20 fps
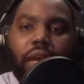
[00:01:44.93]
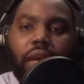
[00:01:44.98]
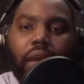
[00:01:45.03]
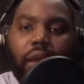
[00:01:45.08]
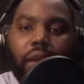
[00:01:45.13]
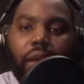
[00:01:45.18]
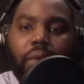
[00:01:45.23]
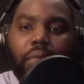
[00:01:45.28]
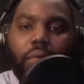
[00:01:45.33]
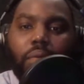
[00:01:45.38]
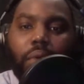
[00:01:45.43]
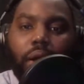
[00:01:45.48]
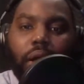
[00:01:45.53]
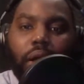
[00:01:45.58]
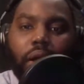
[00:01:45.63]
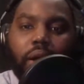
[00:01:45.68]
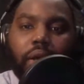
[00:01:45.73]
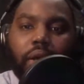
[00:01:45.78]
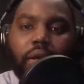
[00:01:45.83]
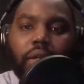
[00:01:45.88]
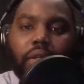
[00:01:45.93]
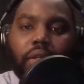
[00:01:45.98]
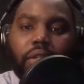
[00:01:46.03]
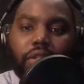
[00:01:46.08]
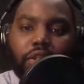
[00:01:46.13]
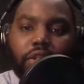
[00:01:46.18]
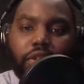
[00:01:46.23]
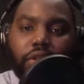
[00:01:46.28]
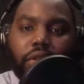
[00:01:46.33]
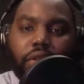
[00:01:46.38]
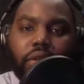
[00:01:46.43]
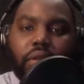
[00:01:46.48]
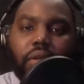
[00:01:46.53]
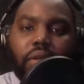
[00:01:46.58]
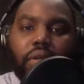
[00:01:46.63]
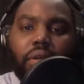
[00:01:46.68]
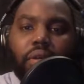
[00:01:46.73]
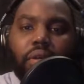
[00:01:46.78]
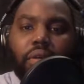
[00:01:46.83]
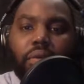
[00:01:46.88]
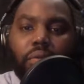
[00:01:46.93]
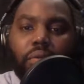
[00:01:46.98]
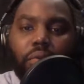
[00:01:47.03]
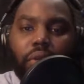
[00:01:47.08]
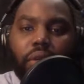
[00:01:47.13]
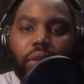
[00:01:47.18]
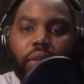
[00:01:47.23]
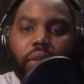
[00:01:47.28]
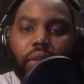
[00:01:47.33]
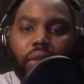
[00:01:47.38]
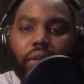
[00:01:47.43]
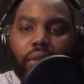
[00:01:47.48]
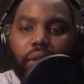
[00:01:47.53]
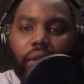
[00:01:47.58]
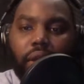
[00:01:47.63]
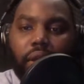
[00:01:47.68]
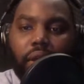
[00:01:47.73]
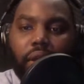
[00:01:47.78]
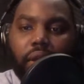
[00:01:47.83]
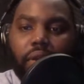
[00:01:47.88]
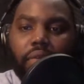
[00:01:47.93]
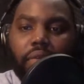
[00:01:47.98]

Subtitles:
and why should we care?